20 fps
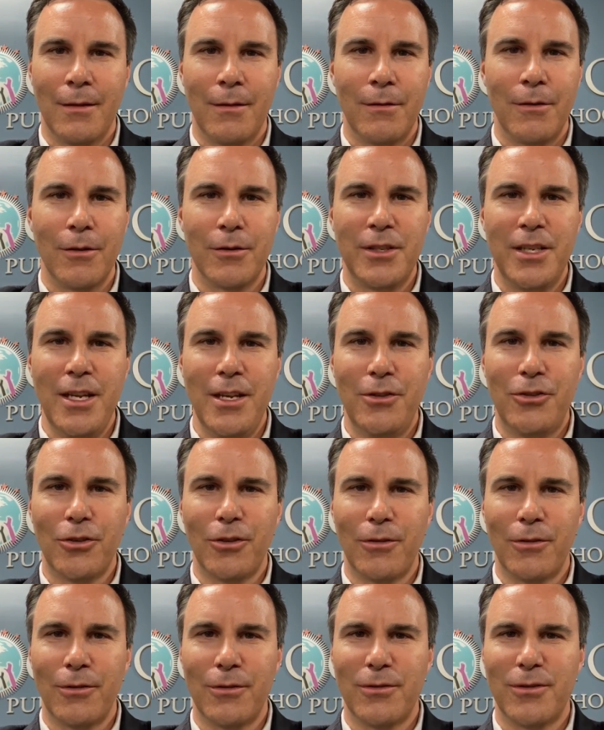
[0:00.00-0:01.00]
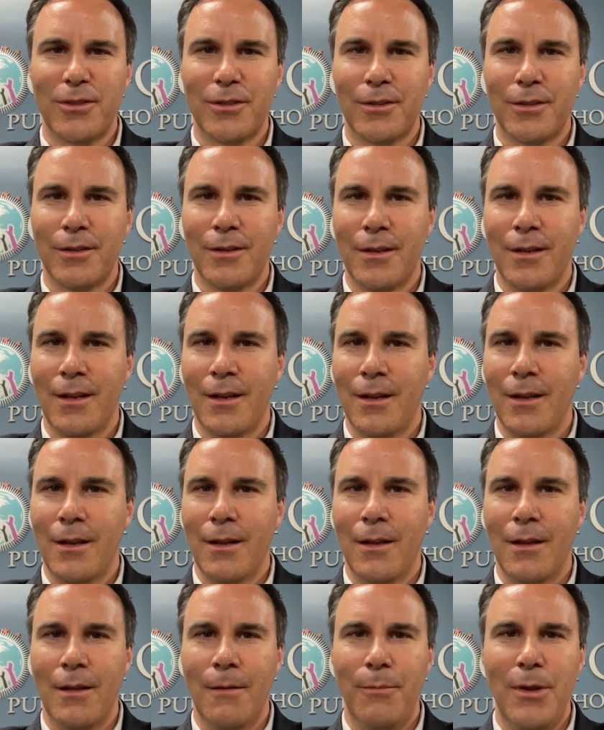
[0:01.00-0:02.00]
Your teachers,
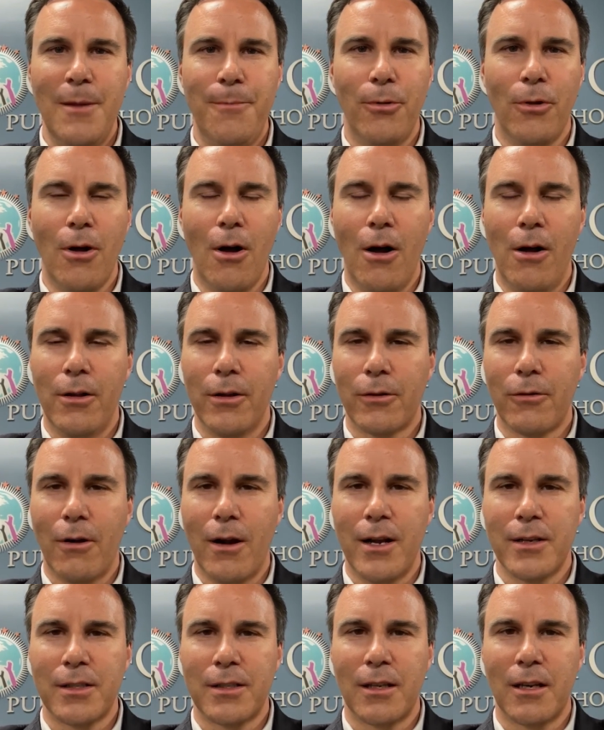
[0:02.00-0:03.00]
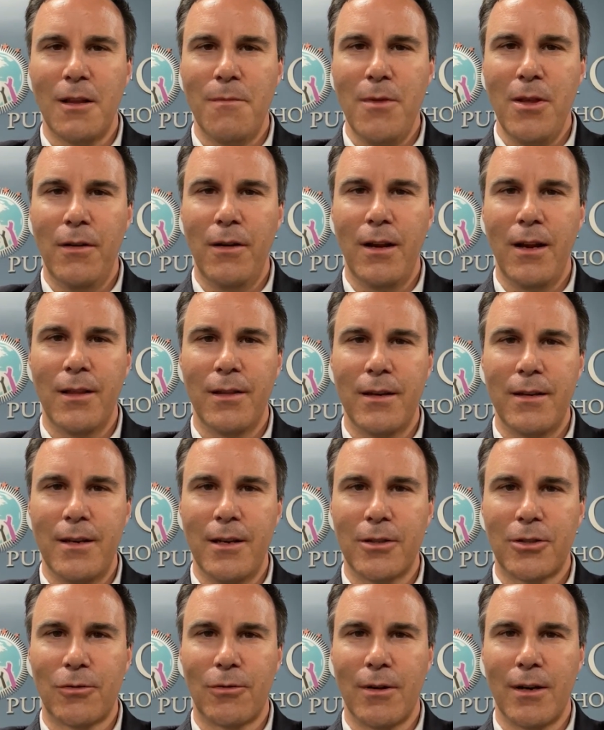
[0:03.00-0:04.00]
people all across the community and the
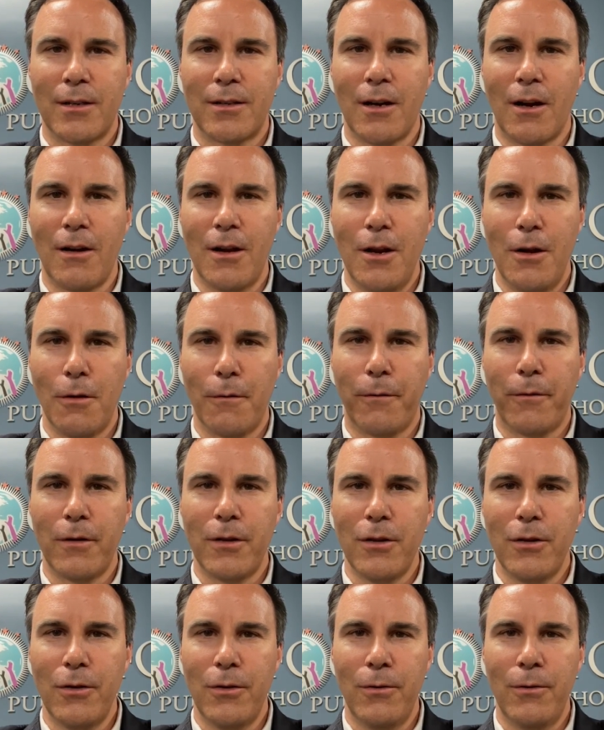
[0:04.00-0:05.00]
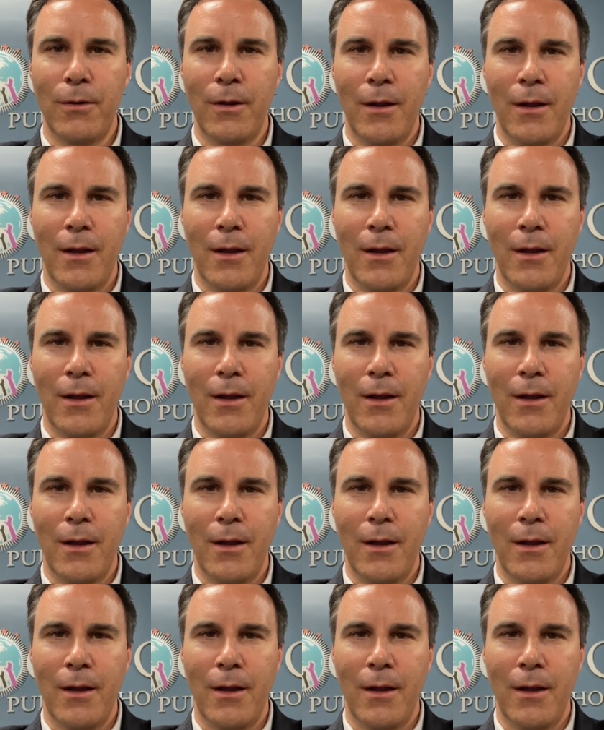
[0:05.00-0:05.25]
district are here for you.